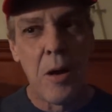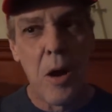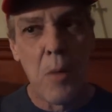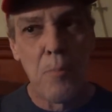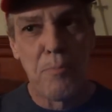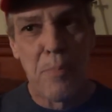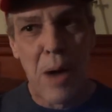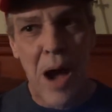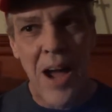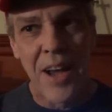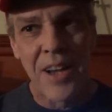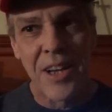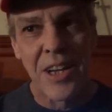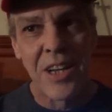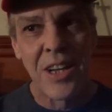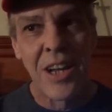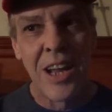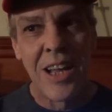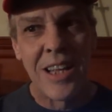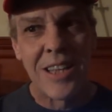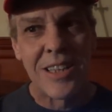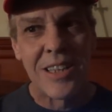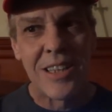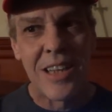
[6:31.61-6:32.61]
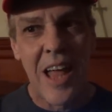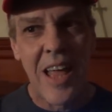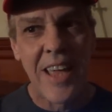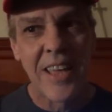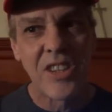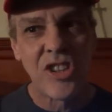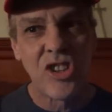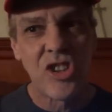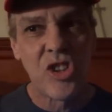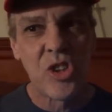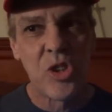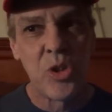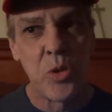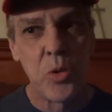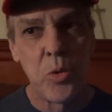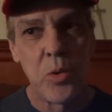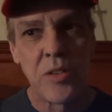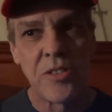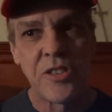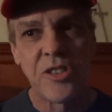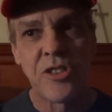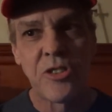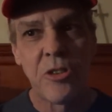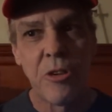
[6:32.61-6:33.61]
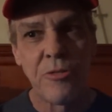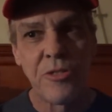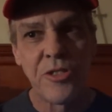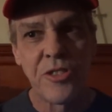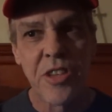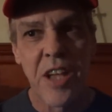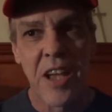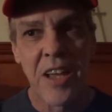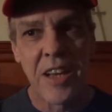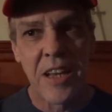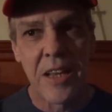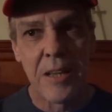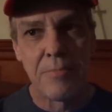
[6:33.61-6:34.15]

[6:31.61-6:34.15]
Biden likes to associate